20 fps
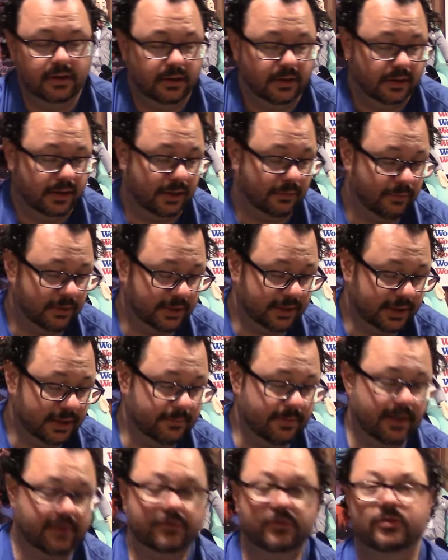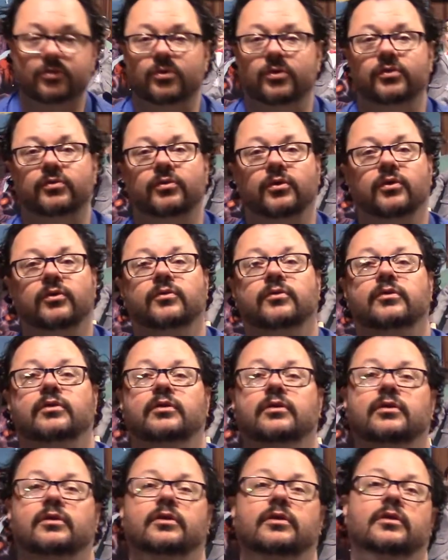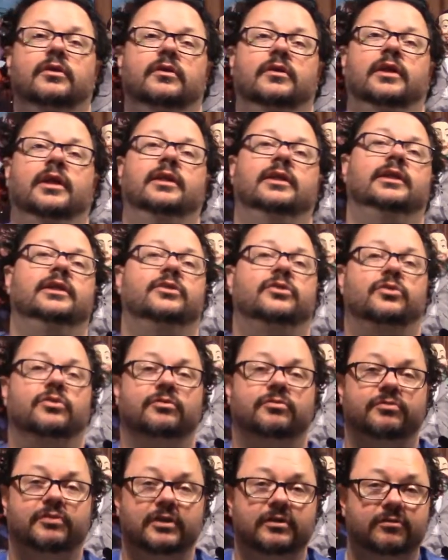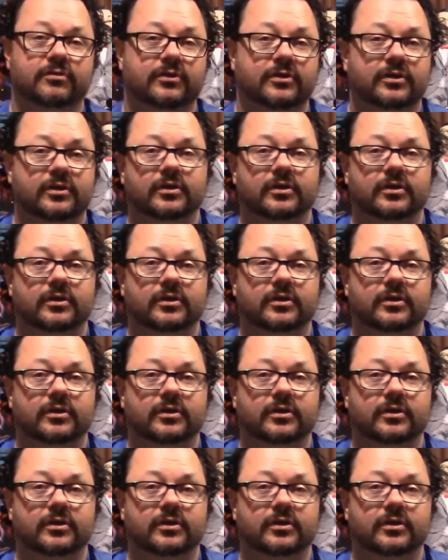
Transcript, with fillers: And when Liam has a sore throat, that leads to a fever.